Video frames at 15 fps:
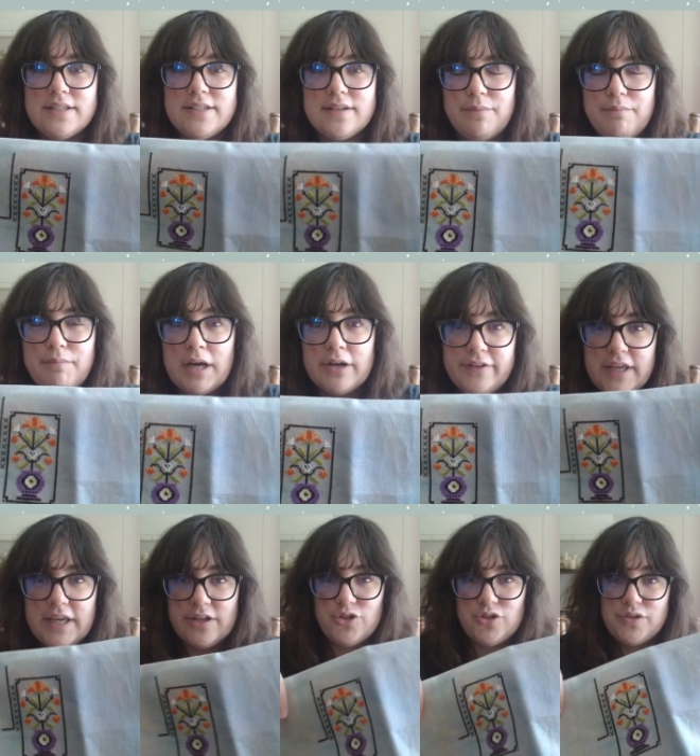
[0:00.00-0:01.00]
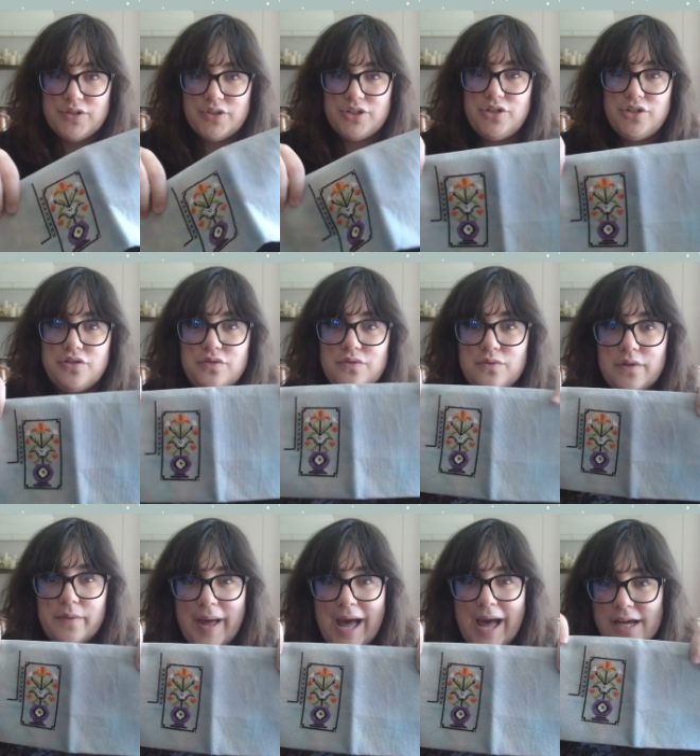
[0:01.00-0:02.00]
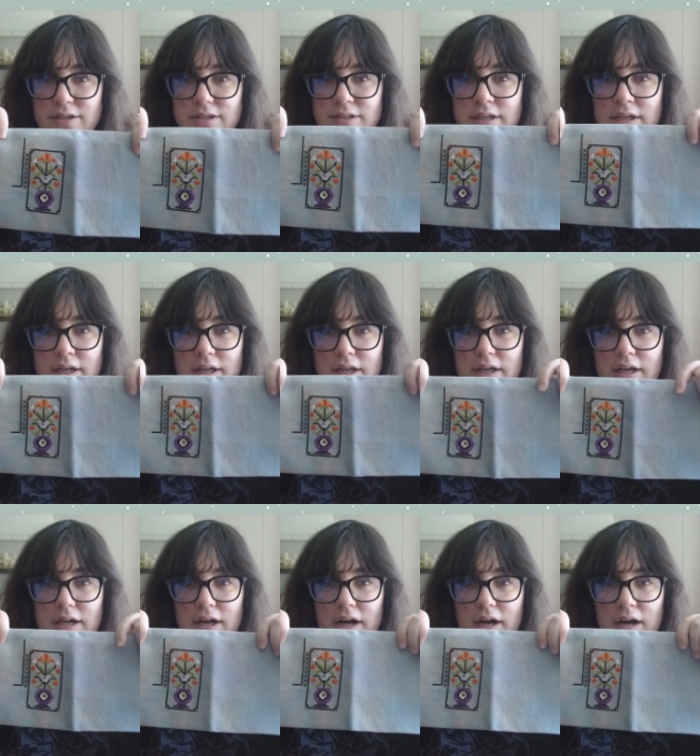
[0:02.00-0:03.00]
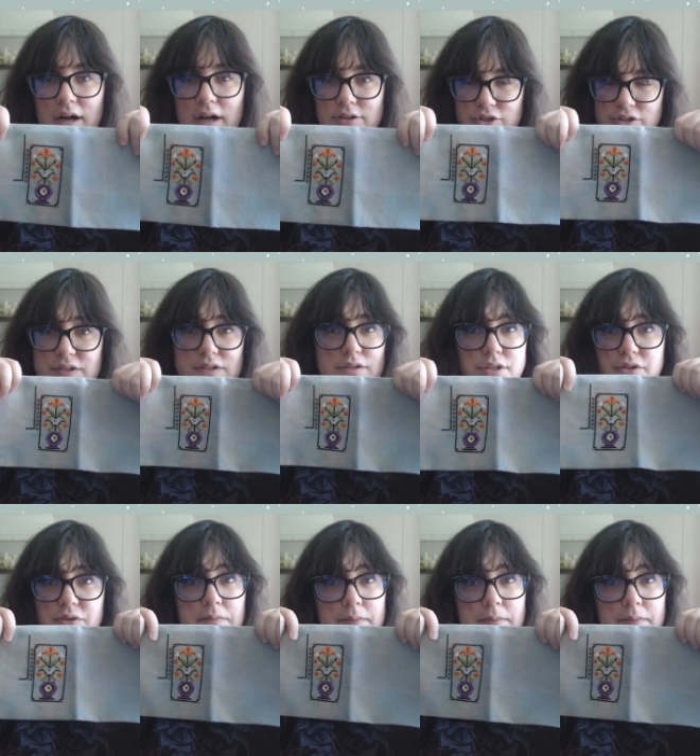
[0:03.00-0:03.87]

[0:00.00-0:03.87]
some modifications to the pattern, just to suit